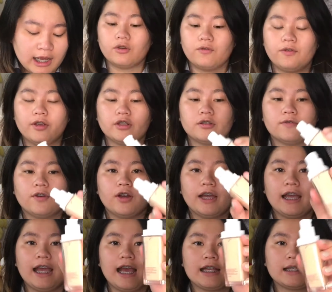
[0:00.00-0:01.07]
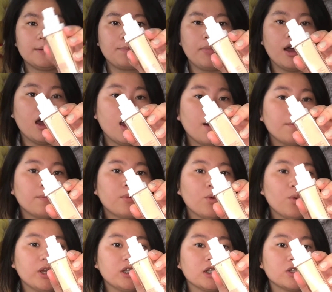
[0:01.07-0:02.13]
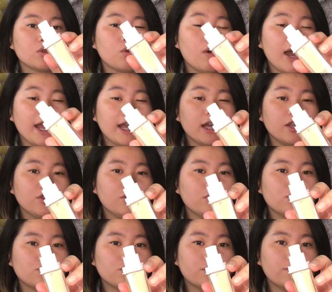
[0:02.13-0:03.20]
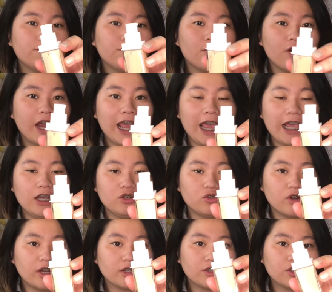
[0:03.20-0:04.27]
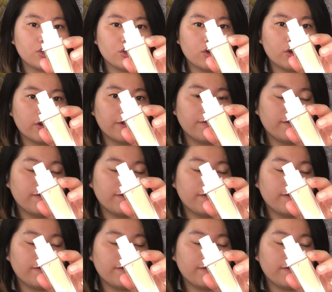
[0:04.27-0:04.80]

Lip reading: So first of all, it has a pump, which is quite unusual for a drugstore